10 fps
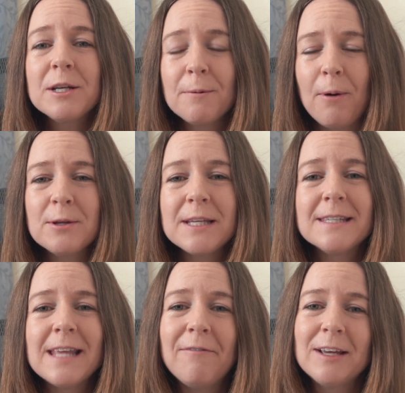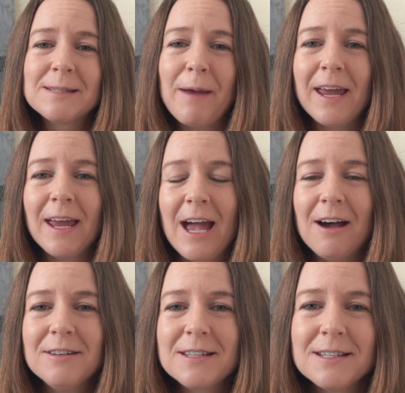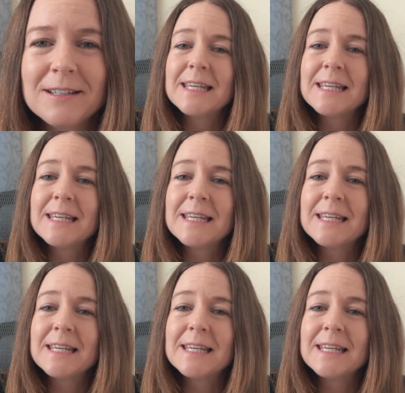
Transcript: deposit savings bank account.